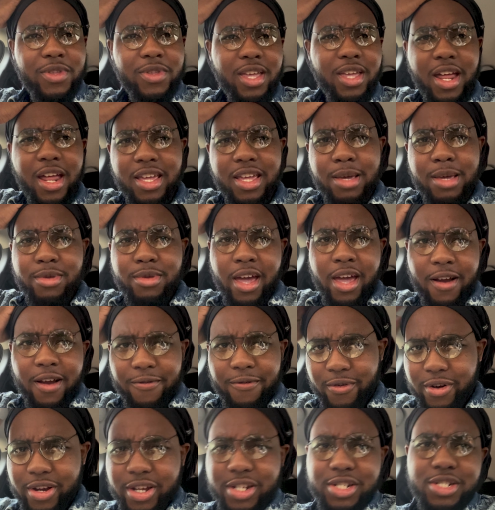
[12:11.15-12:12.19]
gotta keep the hair
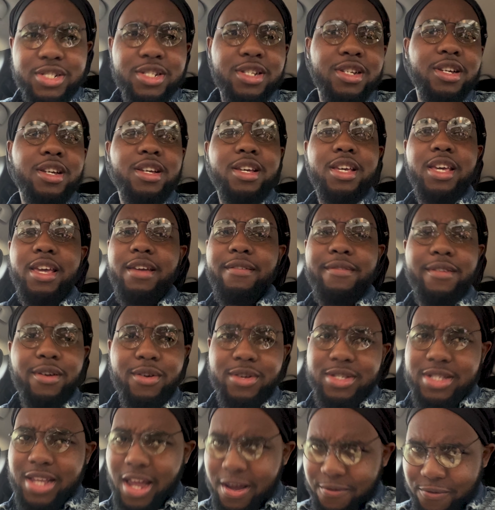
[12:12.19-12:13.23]
fresh, even though
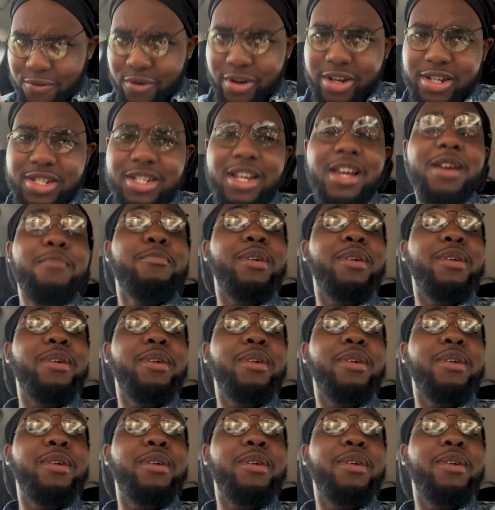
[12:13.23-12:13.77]
it's not fresh.